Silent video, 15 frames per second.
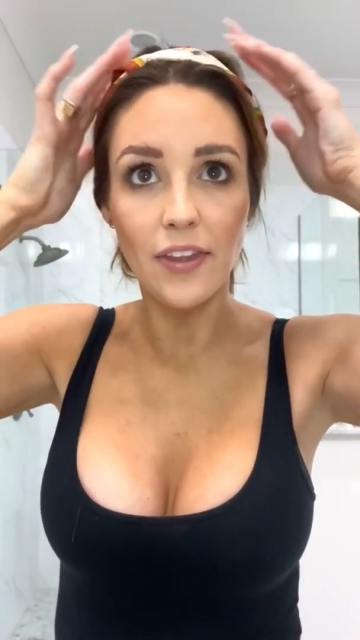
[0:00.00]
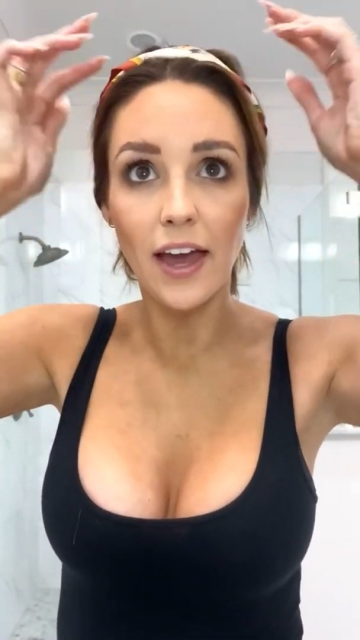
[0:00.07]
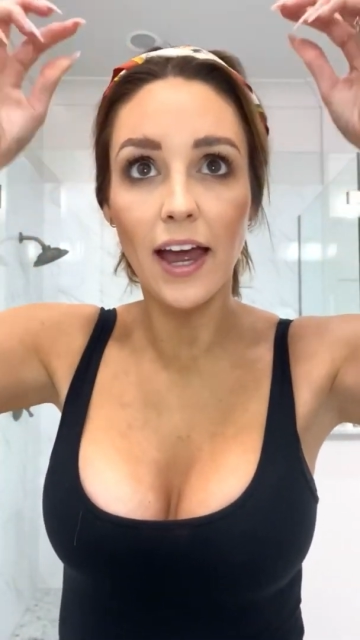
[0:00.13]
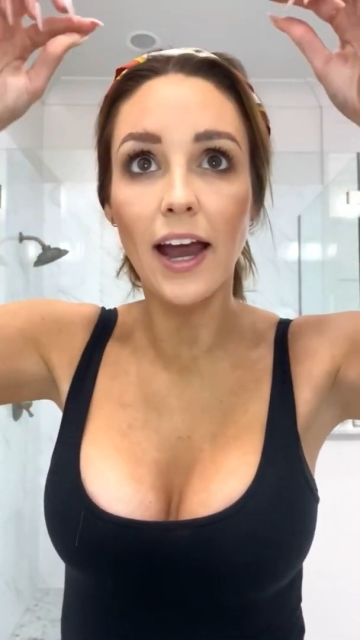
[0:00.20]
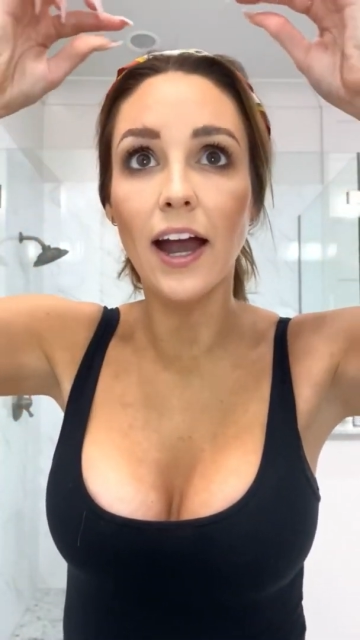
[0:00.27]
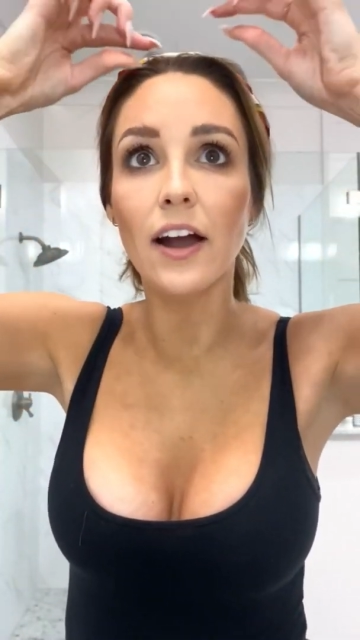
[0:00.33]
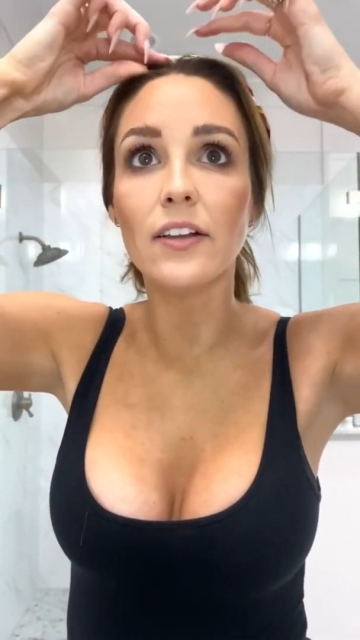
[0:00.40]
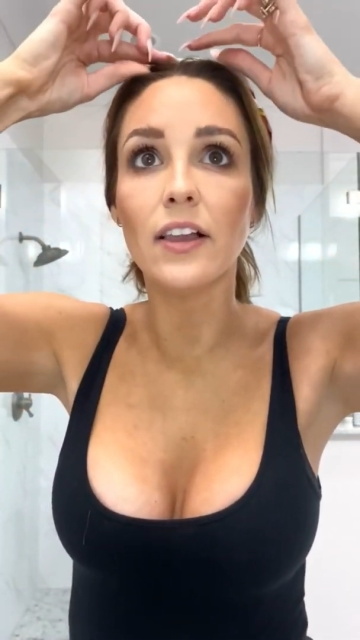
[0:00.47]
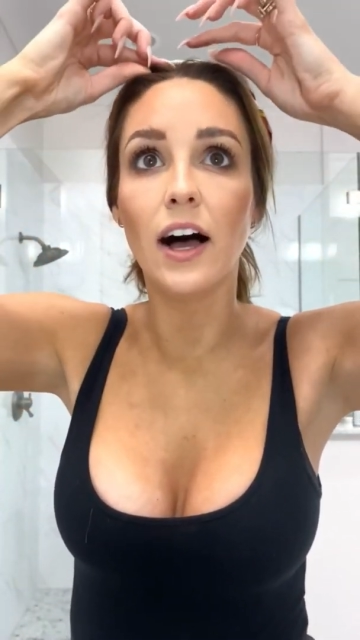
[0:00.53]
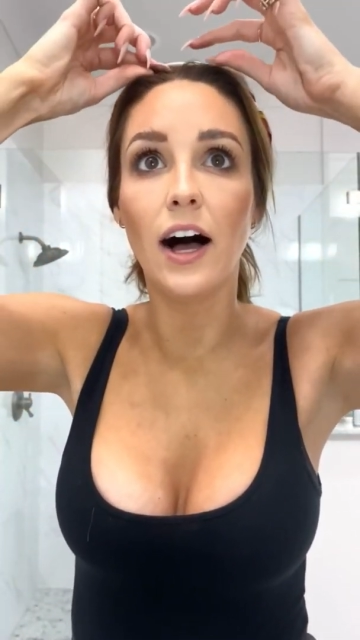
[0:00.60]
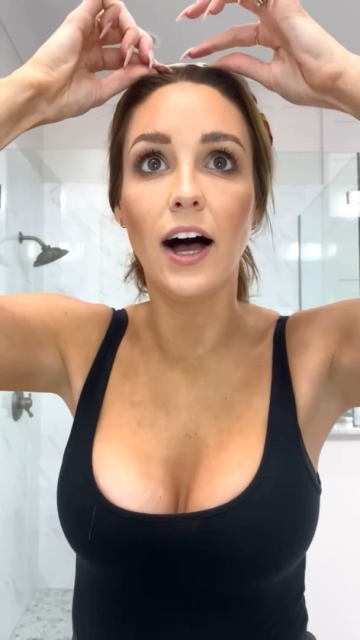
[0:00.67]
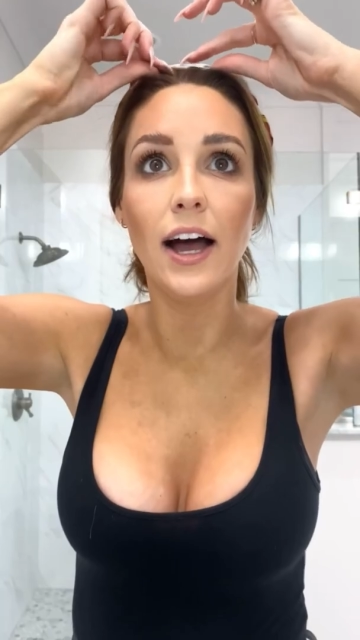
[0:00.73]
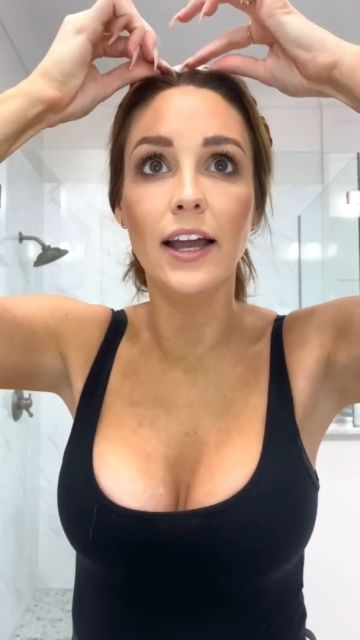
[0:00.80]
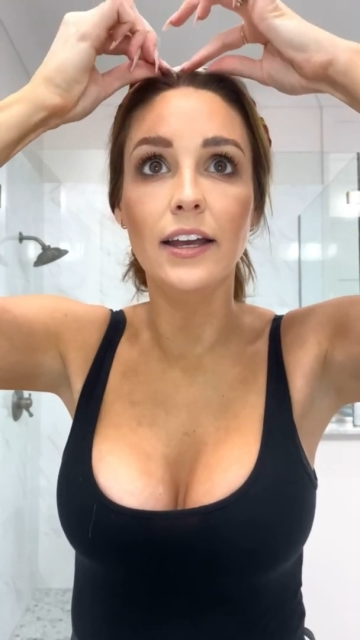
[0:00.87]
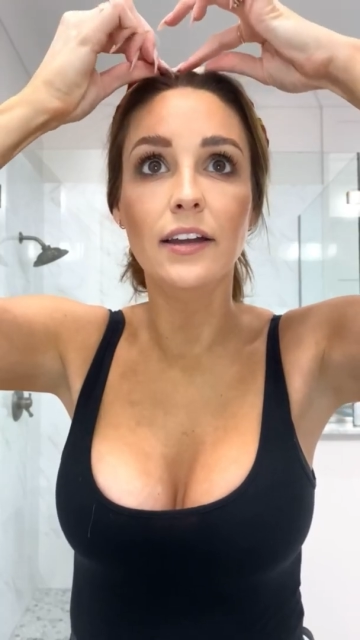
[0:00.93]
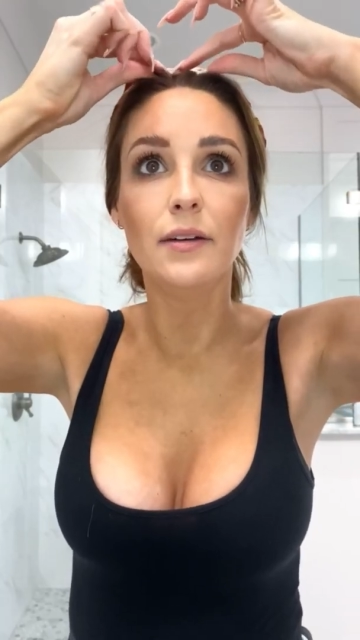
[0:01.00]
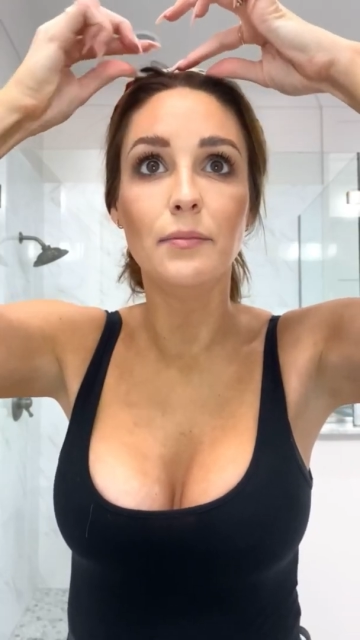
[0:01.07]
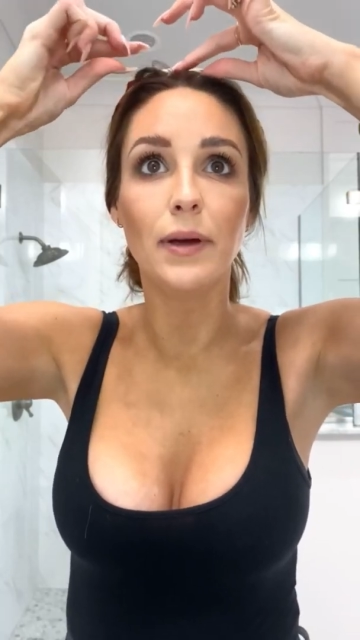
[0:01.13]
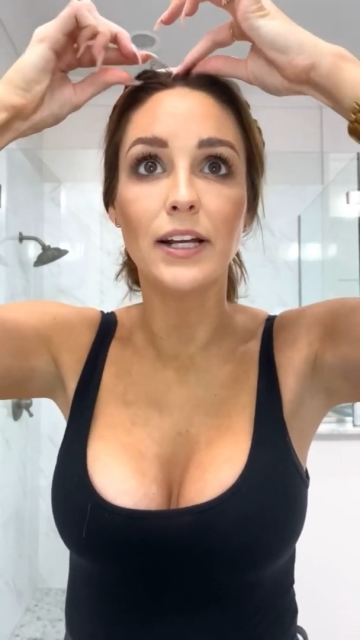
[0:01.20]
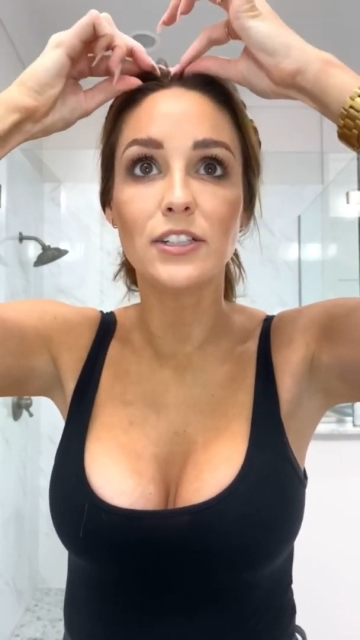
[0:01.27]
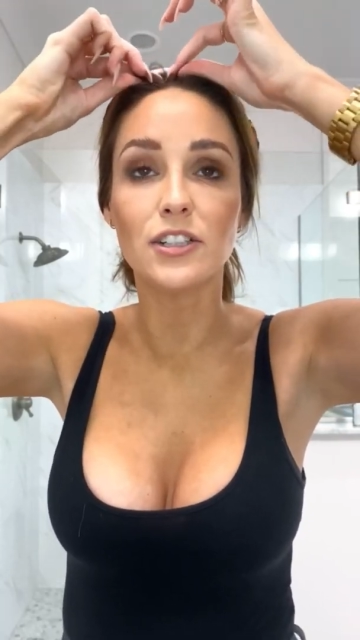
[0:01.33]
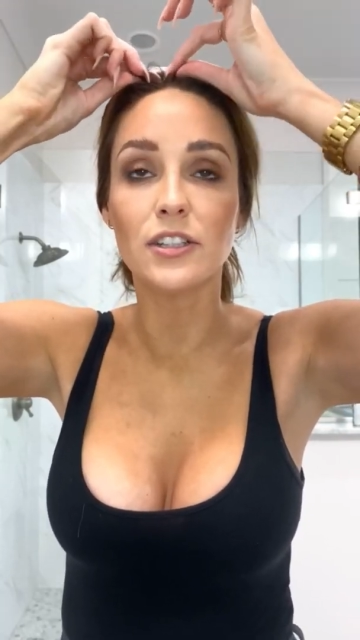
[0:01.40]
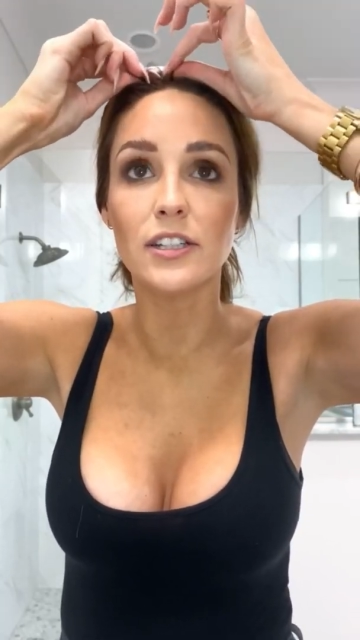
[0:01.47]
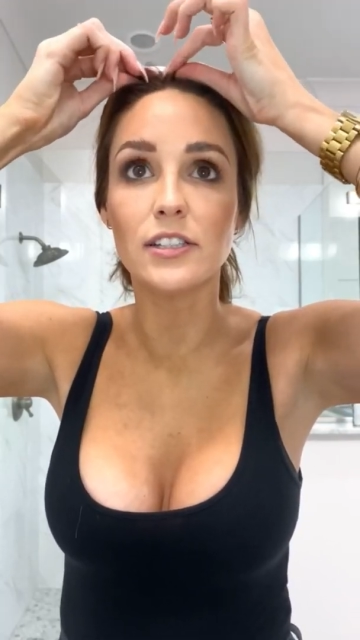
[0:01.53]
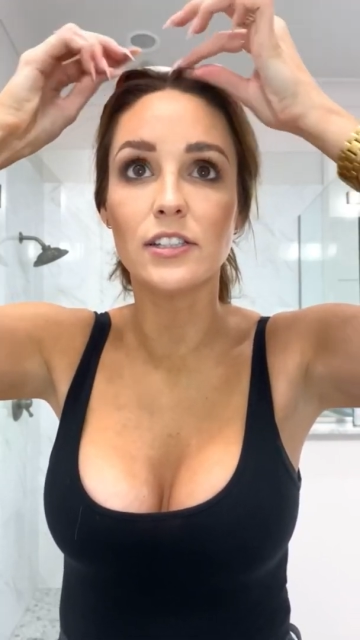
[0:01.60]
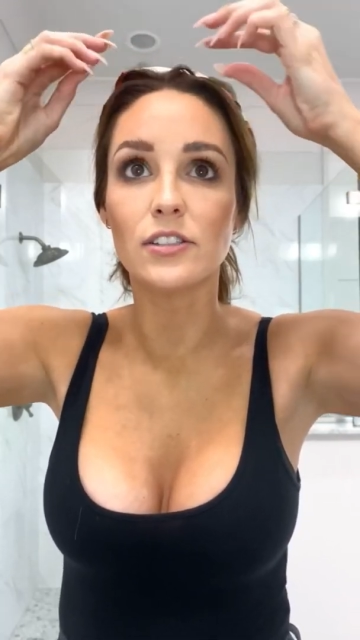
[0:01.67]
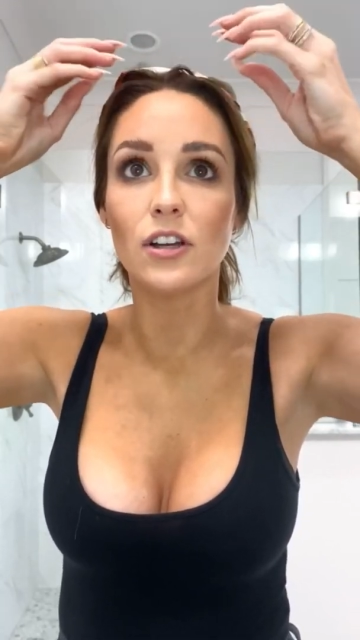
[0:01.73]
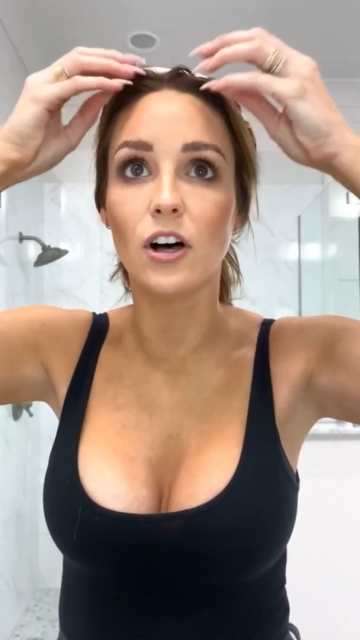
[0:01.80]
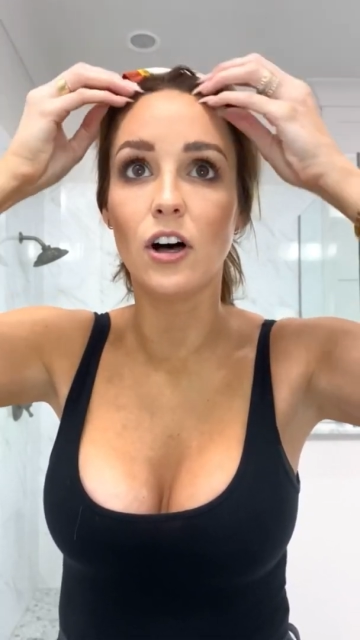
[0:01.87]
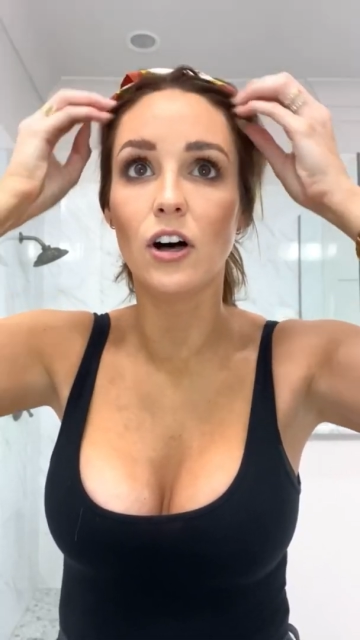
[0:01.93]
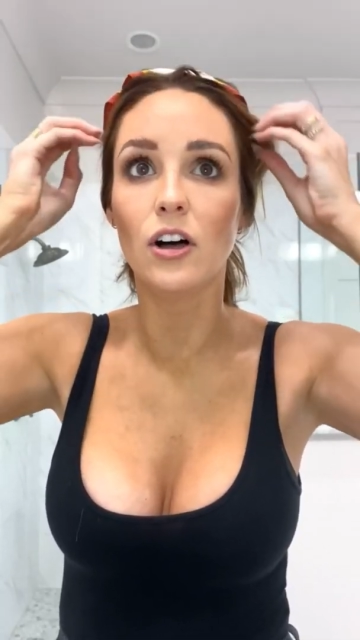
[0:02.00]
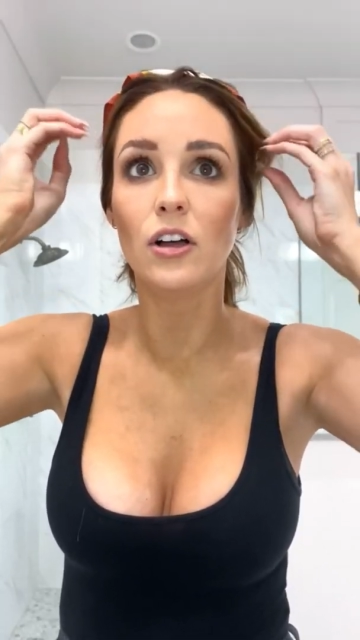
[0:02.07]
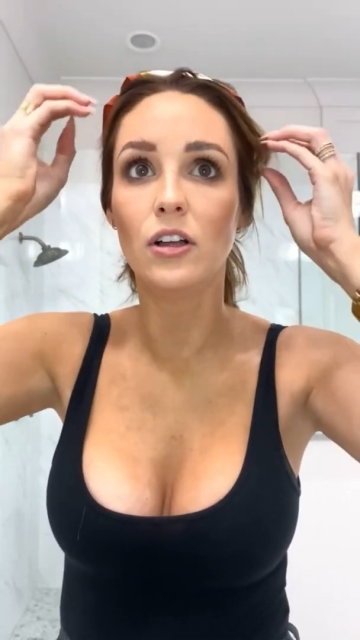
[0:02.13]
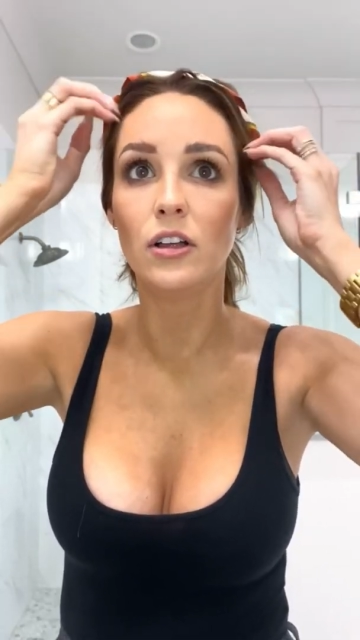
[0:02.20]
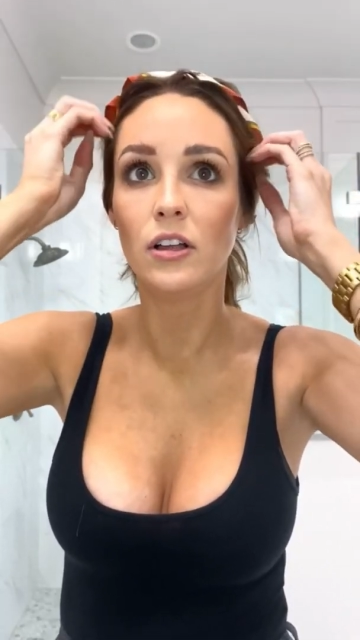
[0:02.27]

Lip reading: hairline, make sure this is all